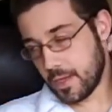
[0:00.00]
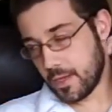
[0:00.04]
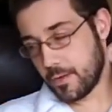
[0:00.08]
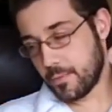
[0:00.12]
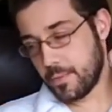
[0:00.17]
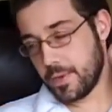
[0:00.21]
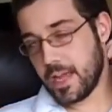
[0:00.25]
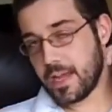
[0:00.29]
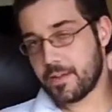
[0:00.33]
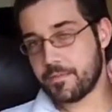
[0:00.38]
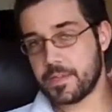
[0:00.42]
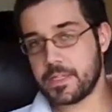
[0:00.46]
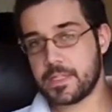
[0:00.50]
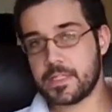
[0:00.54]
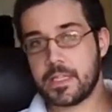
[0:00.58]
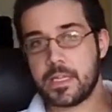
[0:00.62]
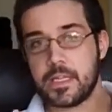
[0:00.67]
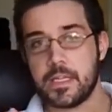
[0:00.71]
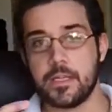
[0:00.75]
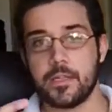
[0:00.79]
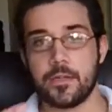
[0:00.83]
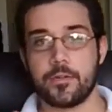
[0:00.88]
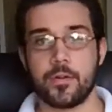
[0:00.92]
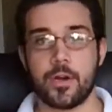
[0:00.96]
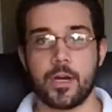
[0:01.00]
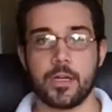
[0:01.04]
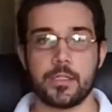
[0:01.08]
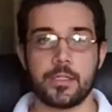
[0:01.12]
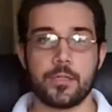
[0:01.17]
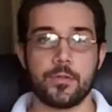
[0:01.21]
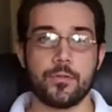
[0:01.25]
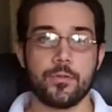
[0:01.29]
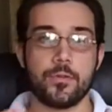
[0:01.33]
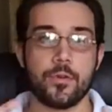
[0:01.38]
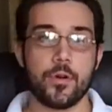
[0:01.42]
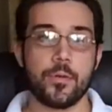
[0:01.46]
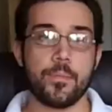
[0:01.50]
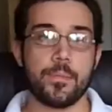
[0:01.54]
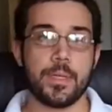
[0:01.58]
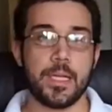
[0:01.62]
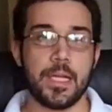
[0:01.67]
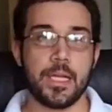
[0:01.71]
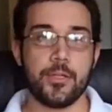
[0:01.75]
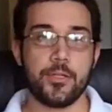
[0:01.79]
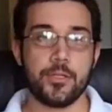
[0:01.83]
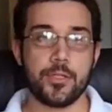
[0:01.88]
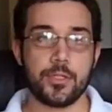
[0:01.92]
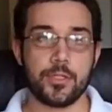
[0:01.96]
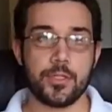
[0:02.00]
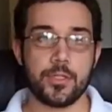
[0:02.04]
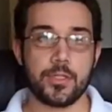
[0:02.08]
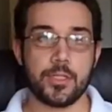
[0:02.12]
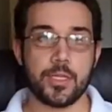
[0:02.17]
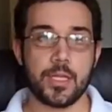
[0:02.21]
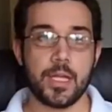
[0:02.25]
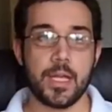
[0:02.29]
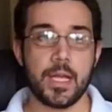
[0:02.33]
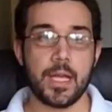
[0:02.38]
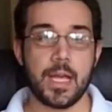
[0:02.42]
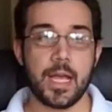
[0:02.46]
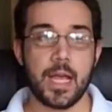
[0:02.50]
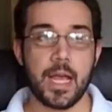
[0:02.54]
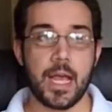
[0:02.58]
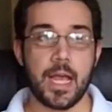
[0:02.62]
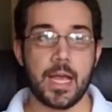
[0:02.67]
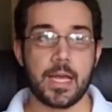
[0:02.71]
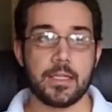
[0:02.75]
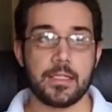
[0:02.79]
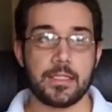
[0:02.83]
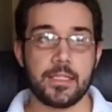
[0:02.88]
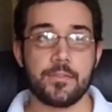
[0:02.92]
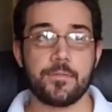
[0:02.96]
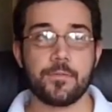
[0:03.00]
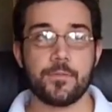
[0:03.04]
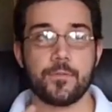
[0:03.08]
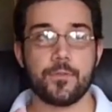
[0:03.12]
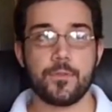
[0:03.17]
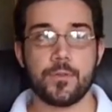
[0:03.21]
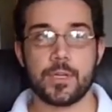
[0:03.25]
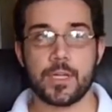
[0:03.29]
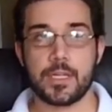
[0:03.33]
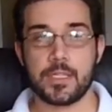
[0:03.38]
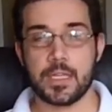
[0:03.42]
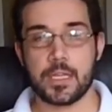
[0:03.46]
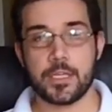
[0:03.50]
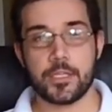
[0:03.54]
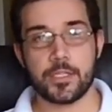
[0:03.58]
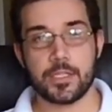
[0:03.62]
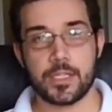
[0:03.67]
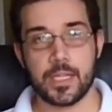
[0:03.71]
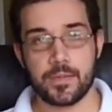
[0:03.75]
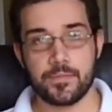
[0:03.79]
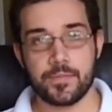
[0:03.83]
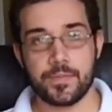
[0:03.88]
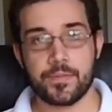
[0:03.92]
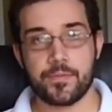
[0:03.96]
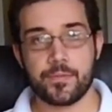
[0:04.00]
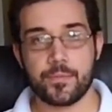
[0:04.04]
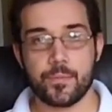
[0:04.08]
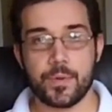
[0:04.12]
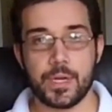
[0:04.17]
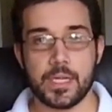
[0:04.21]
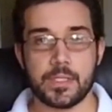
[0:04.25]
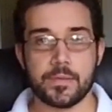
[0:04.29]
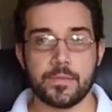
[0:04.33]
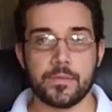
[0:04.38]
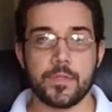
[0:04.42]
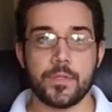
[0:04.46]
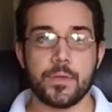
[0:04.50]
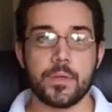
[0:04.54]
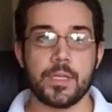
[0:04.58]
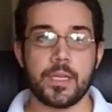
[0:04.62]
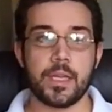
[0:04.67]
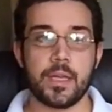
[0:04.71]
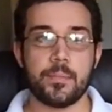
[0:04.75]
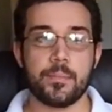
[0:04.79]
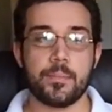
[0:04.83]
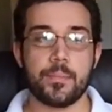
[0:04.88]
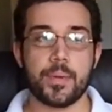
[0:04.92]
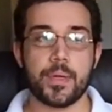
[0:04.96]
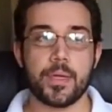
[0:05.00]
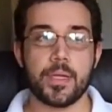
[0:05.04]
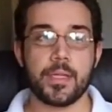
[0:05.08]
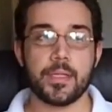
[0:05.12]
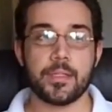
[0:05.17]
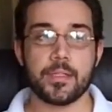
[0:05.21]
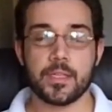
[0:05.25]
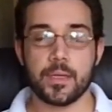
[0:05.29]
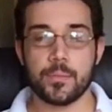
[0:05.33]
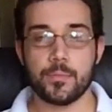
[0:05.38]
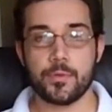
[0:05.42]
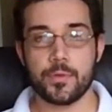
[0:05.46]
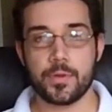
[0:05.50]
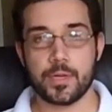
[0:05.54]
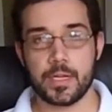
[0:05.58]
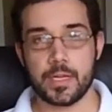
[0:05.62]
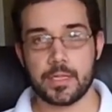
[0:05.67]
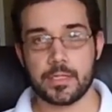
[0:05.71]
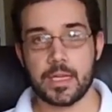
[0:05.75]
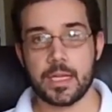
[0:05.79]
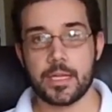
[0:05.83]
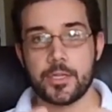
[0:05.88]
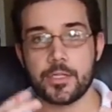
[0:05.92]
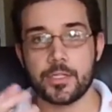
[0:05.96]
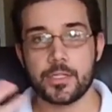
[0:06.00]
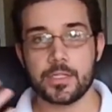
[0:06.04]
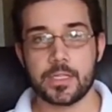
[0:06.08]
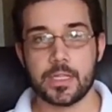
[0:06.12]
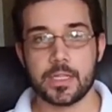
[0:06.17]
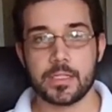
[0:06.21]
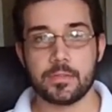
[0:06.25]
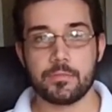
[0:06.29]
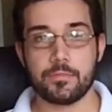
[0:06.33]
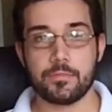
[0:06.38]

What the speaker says: We have this thing in karate called combinations, and different organisations have different ways of doing it, but in some organisations there's a